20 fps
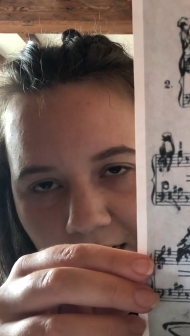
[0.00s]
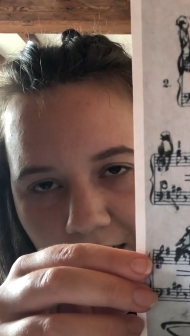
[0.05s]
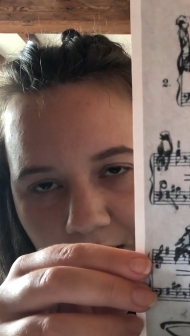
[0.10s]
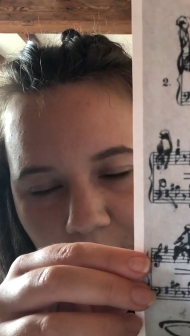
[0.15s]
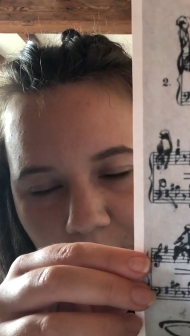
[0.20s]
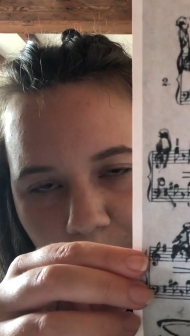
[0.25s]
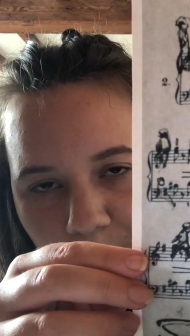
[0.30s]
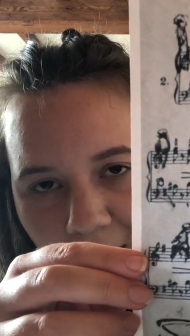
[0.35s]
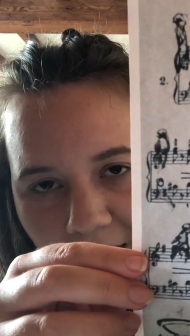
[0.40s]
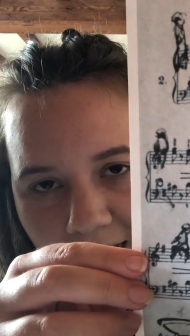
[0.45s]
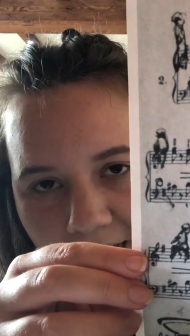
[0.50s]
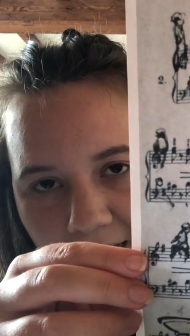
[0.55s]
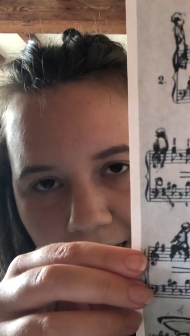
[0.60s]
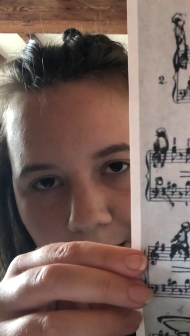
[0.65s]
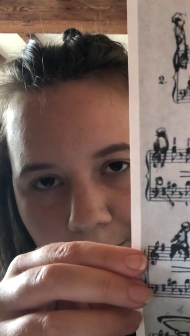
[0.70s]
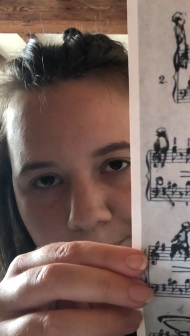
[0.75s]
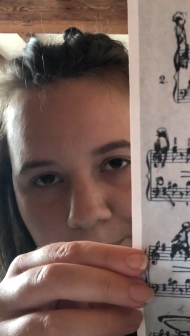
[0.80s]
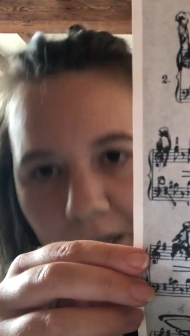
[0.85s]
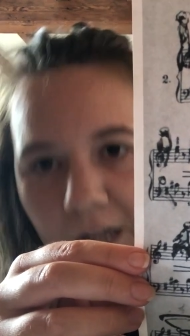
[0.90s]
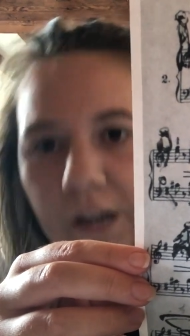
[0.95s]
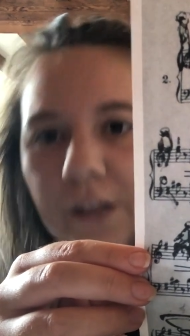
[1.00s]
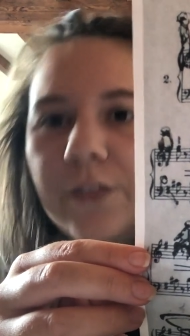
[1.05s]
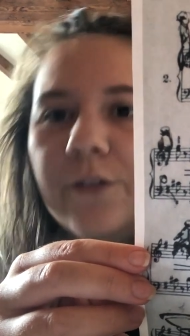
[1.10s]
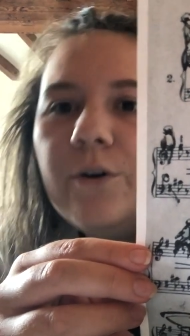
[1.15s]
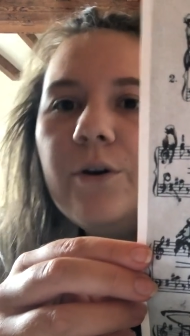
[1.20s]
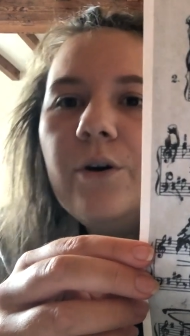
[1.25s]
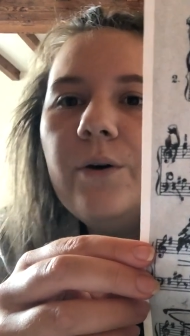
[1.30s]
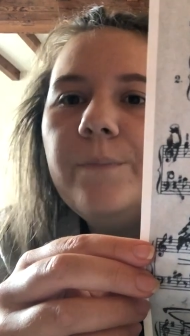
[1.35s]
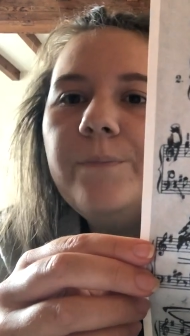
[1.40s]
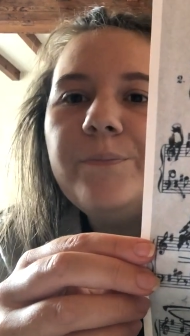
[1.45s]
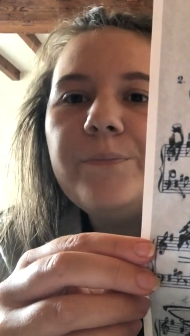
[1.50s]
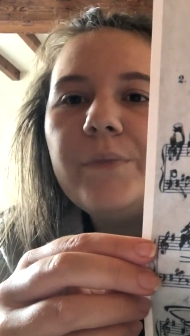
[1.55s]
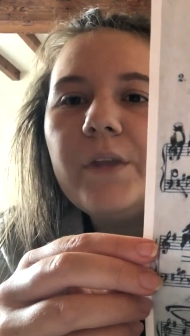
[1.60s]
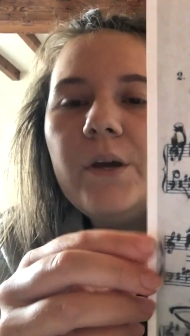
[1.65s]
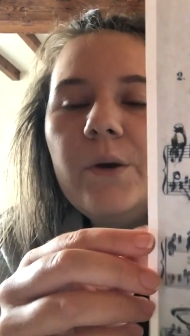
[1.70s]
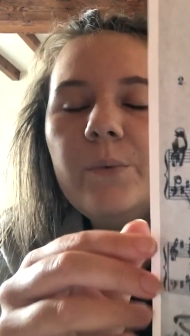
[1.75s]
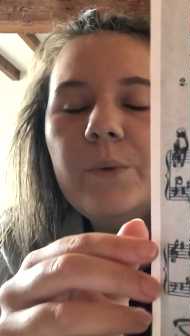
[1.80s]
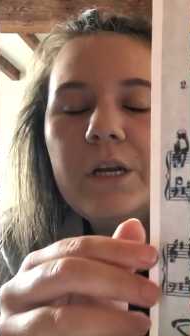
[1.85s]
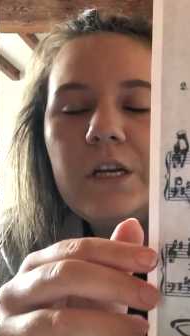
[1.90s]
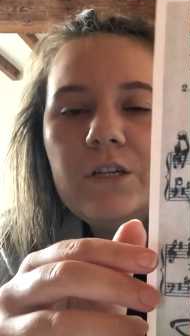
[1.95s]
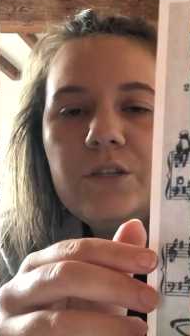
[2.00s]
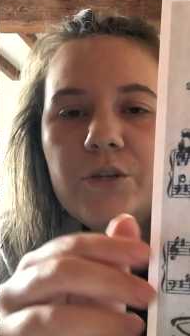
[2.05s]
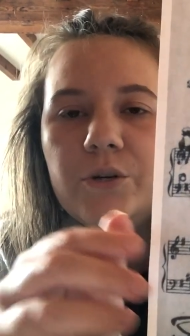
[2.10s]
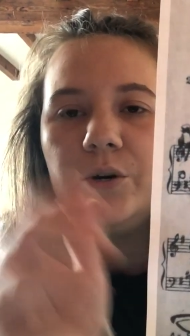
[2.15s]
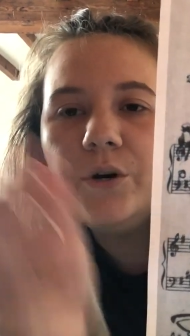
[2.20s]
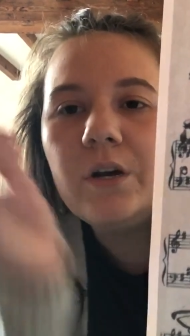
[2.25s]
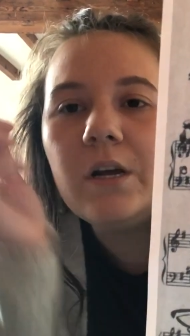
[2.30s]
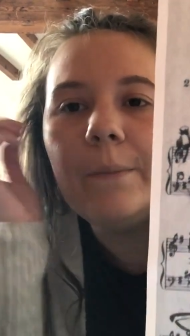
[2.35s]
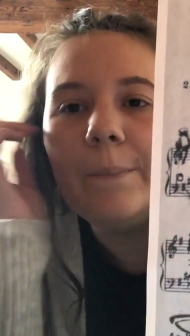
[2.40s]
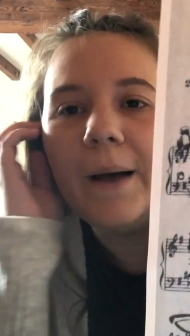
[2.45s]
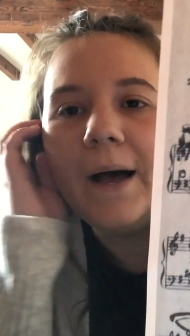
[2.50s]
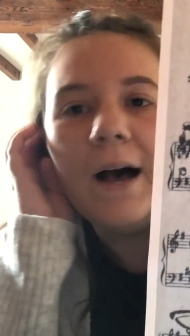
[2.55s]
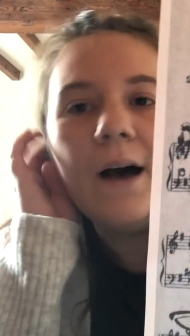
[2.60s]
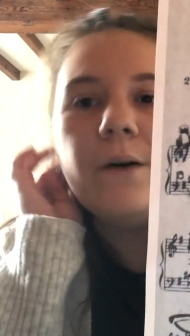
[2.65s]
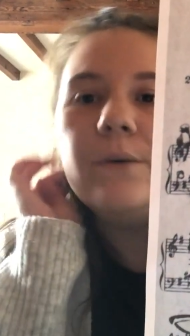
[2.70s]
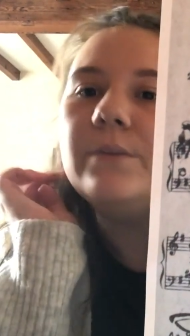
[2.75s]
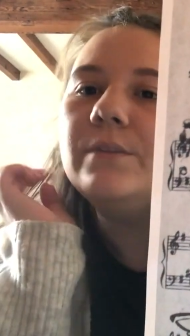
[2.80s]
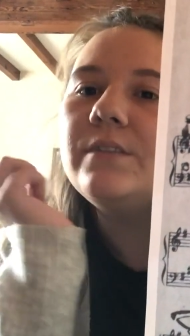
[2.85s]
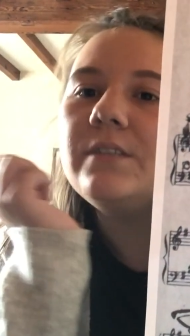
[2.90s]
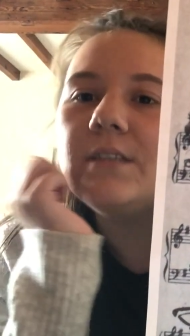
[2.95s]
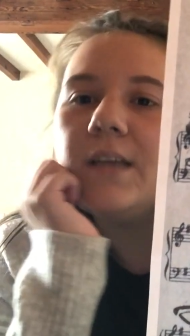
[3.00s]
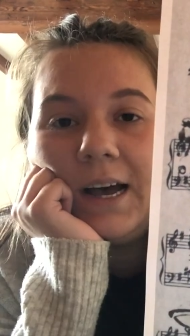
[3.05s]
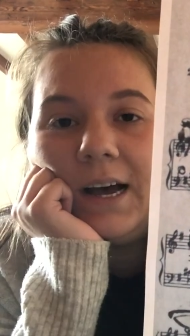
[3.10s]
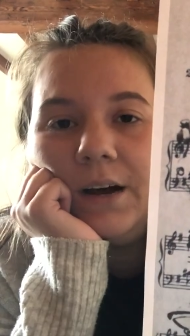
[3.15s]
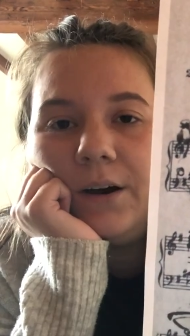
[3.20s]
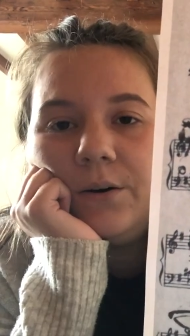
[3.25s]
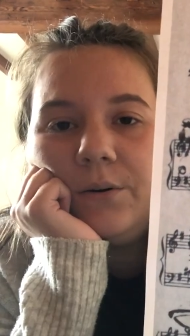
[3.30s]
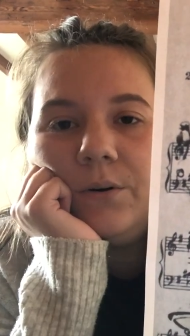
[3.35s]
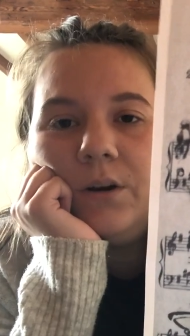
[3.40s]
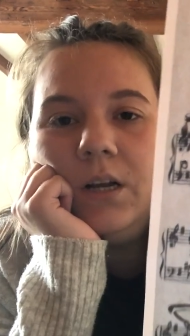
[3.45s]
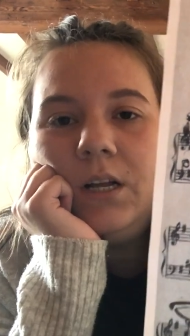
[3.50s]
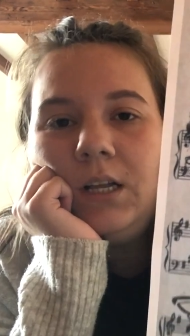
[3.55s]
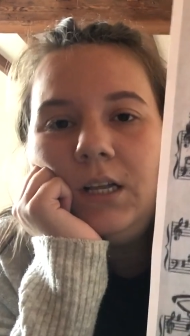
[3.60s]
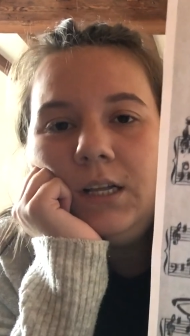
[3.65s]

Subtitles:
how to play it, and I thought we could talk about how